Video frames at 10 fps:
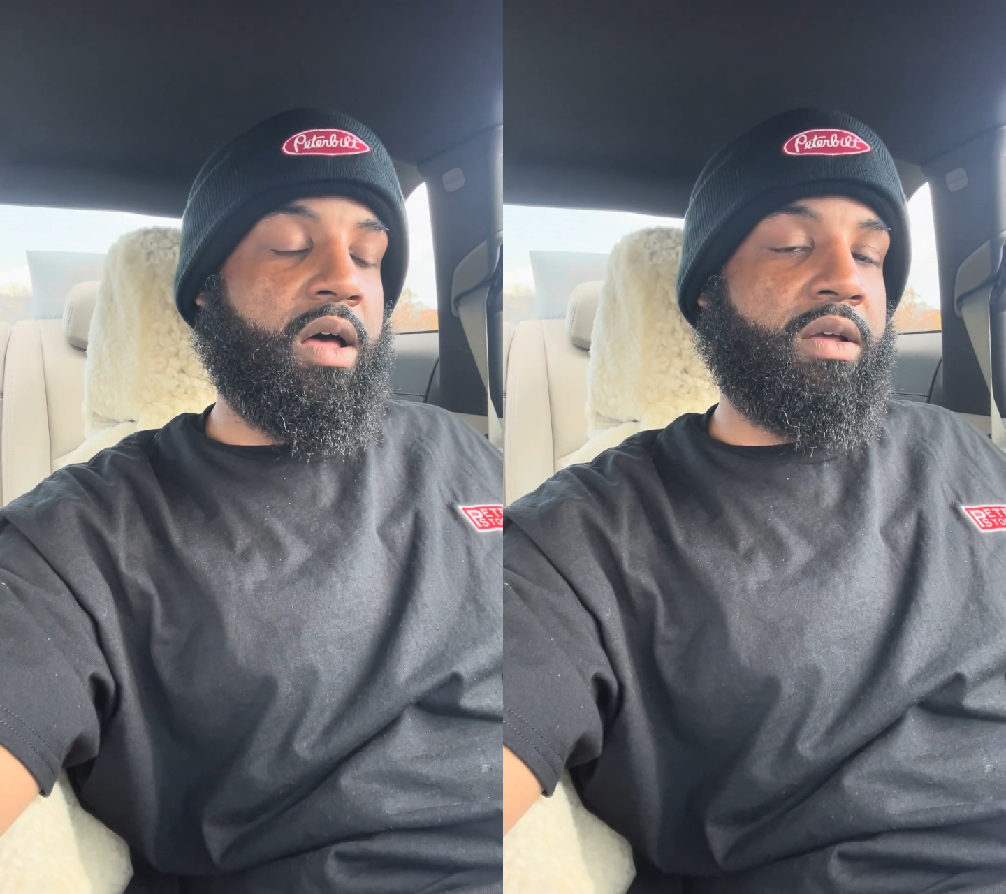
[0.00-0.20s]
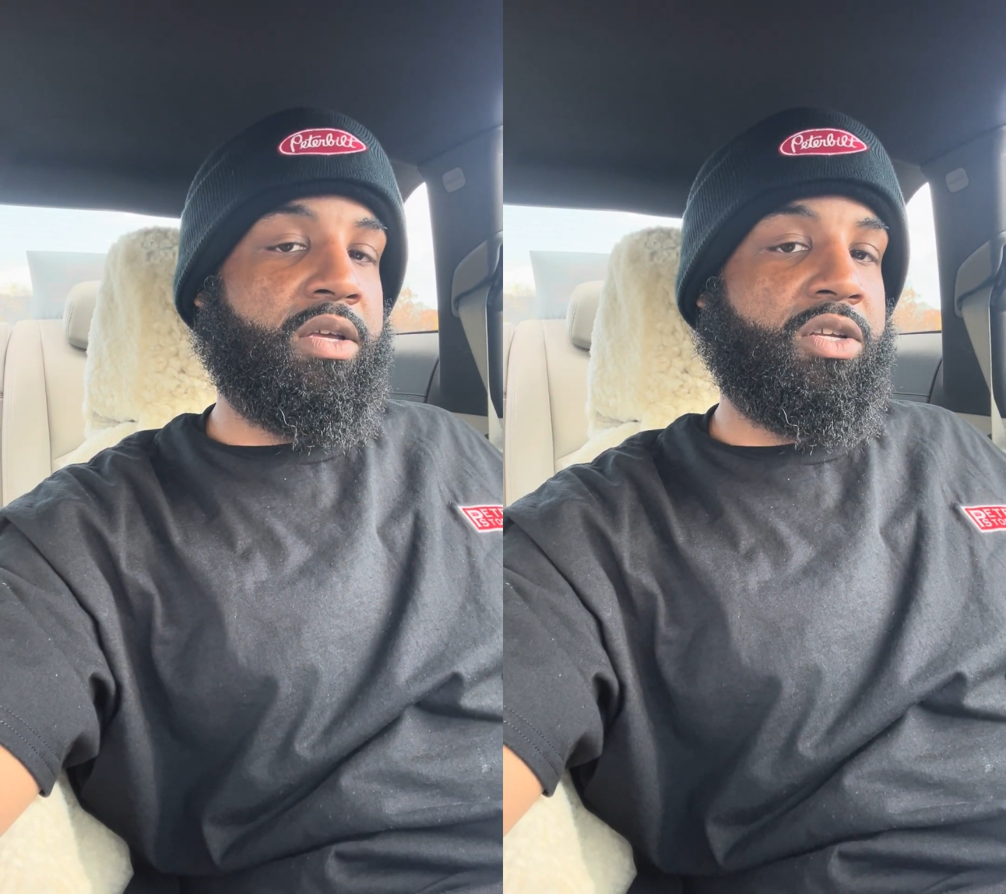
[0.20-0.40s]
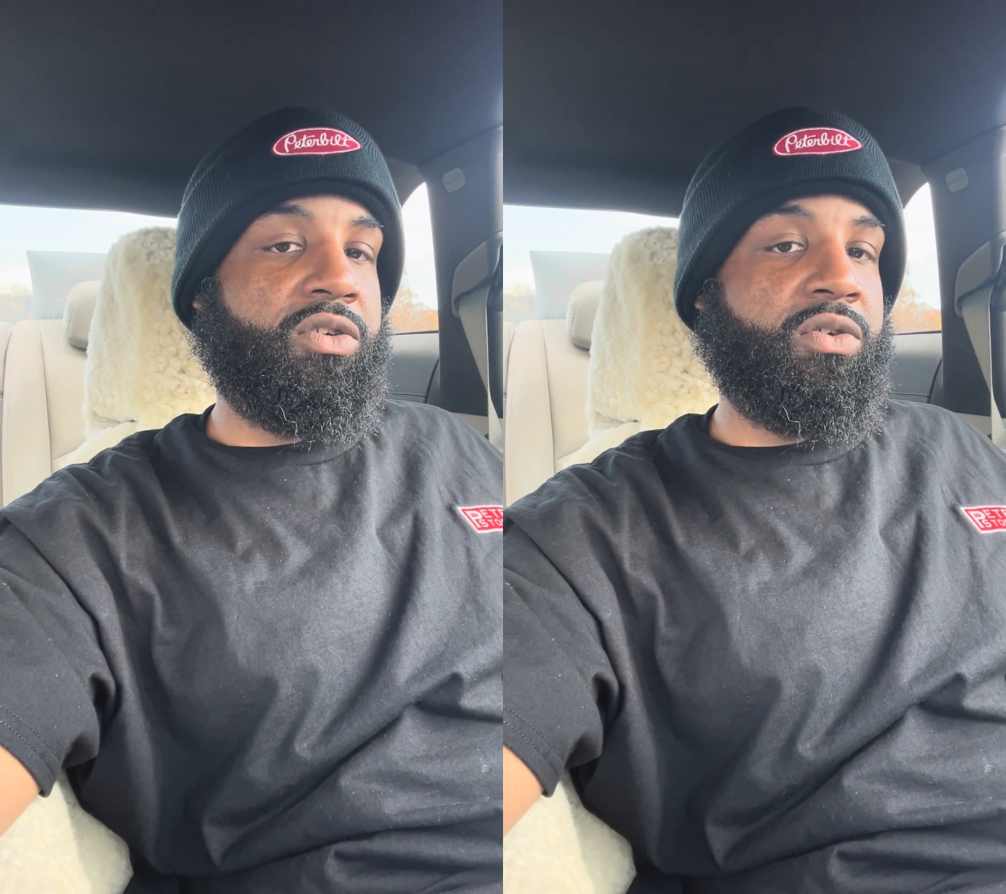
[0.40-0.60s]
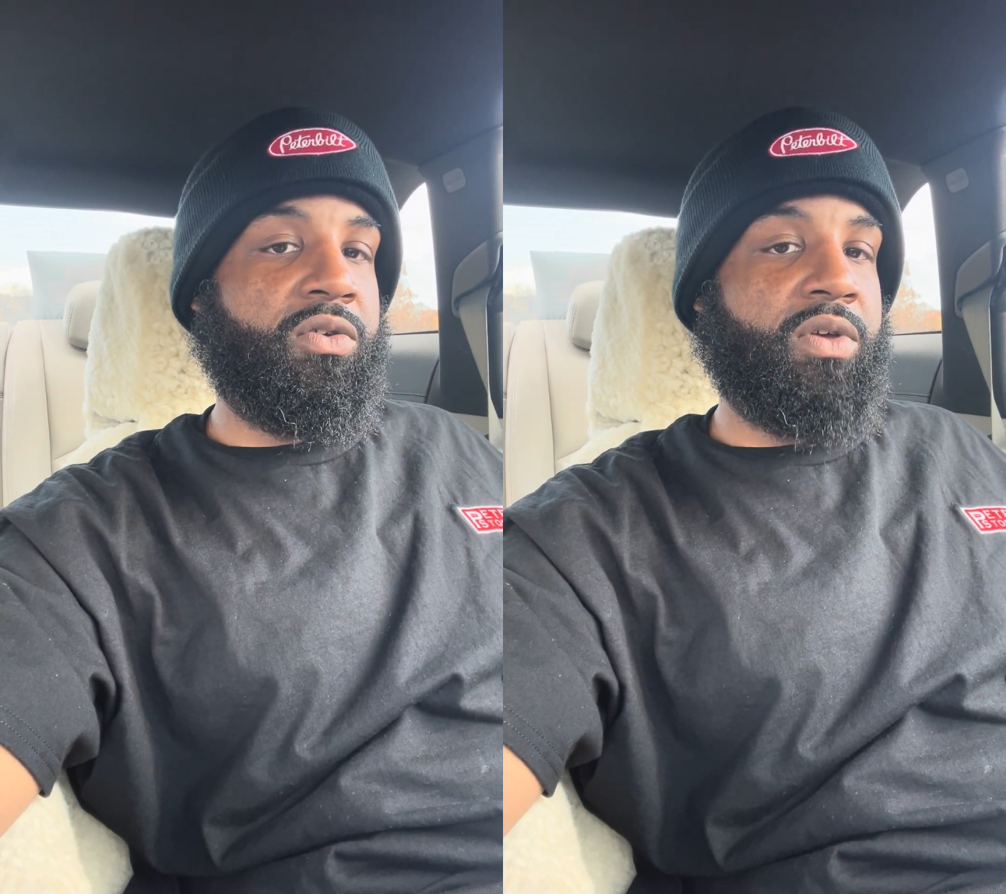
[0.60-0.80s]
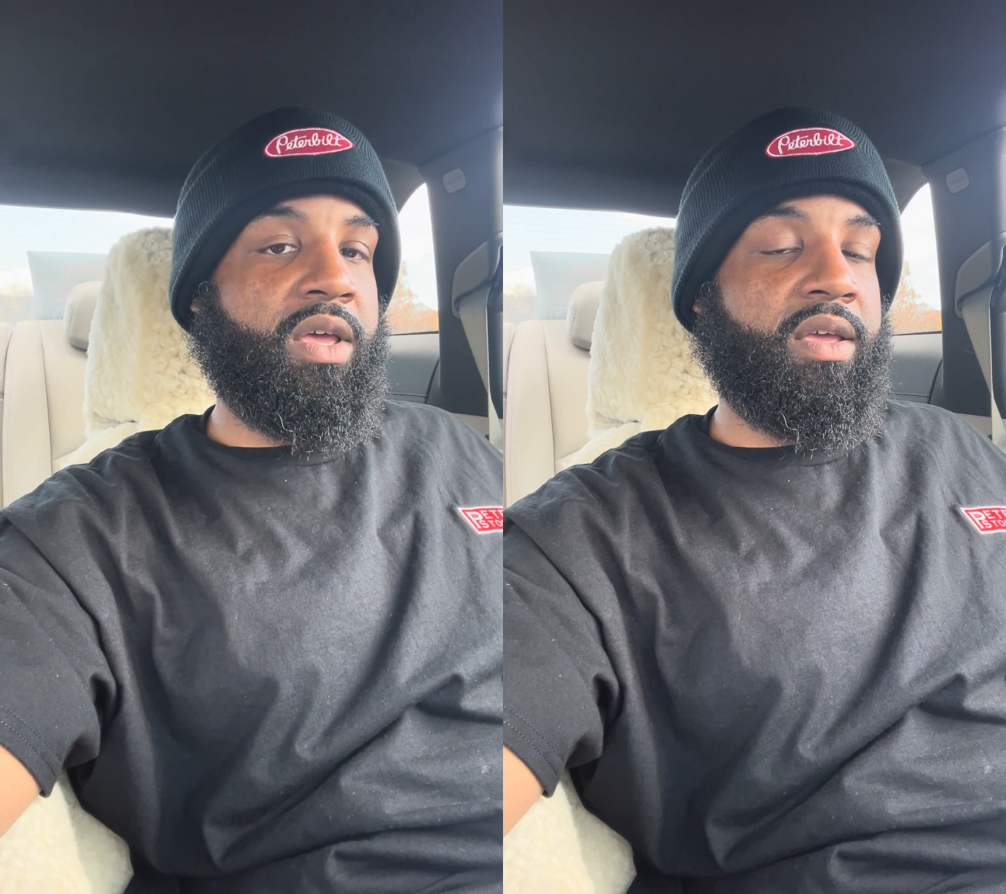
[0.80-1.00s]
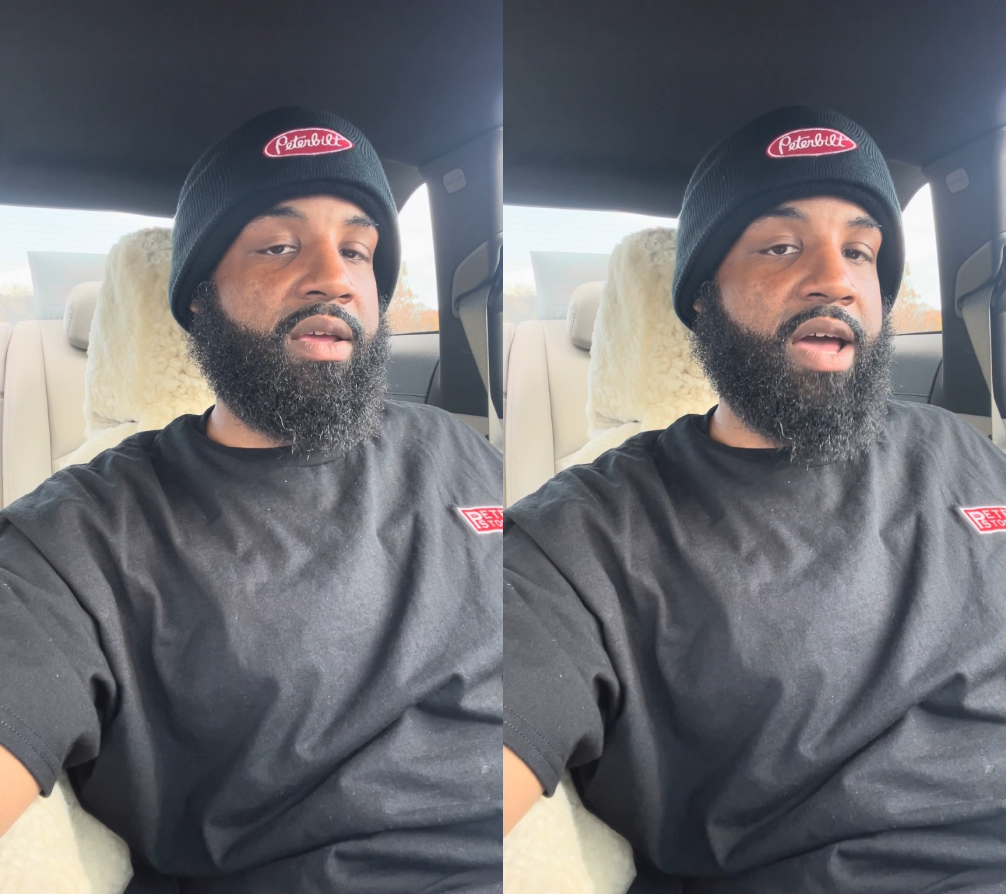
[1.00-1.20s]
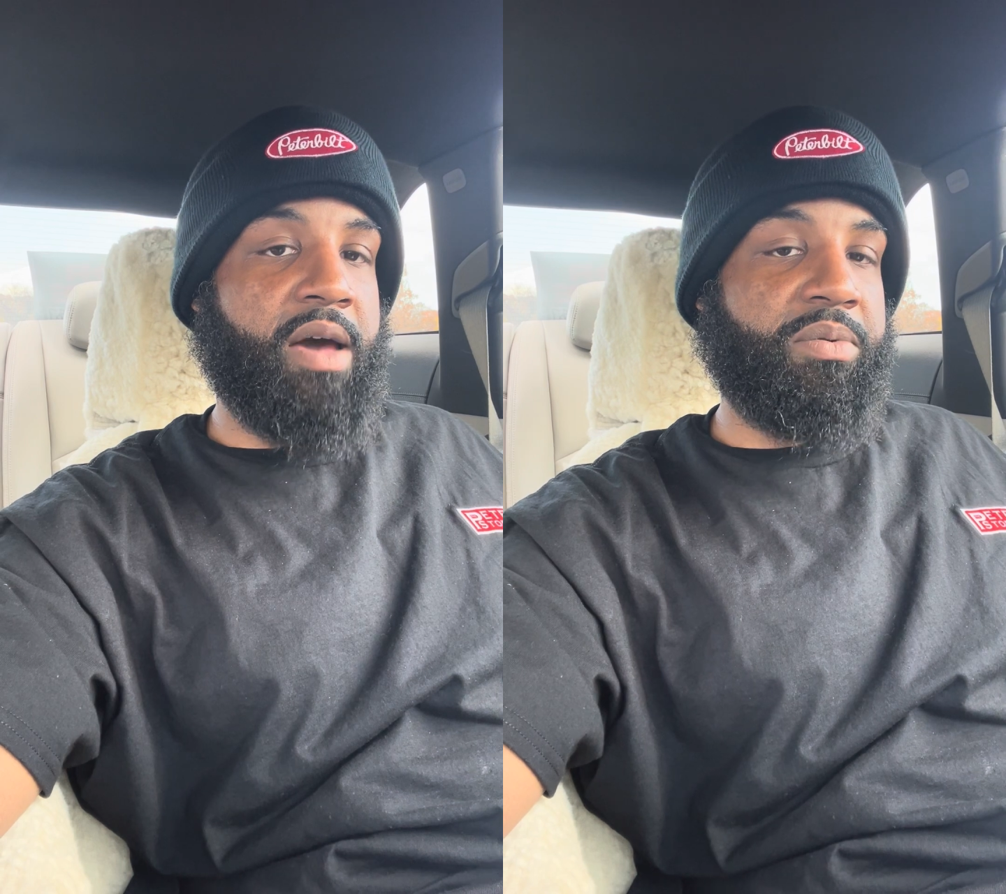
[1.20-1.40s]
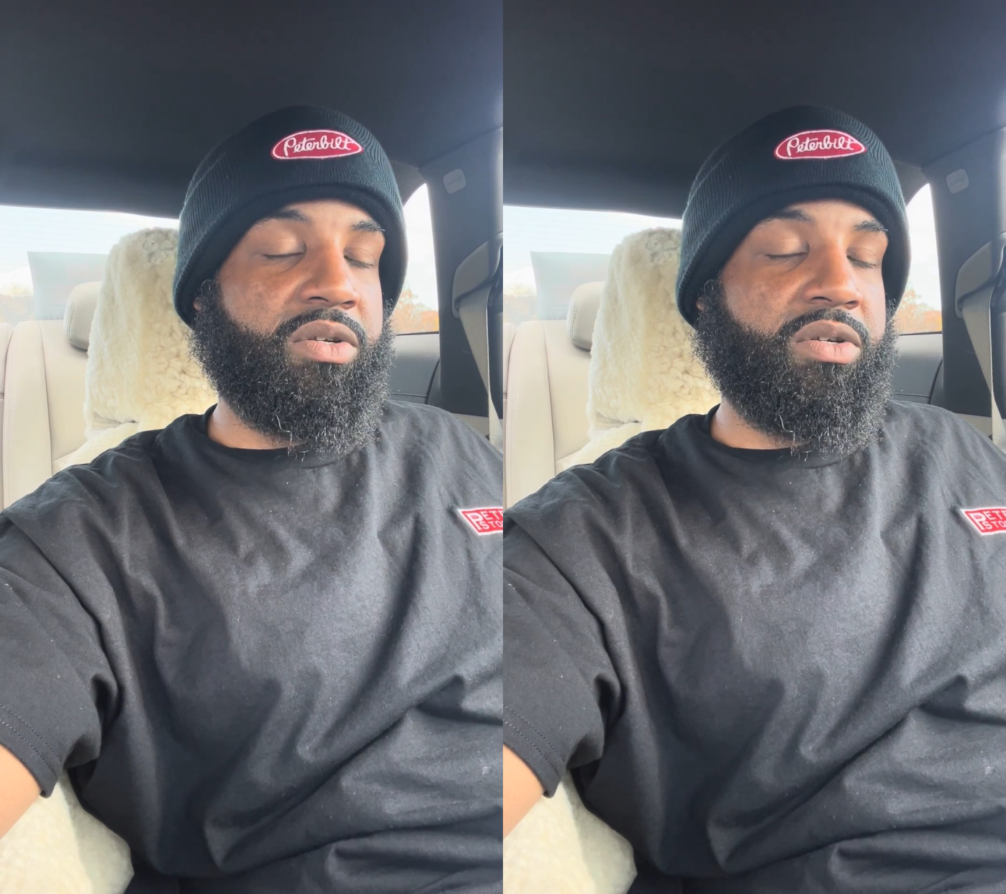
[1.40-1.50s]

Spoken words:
Get you a copper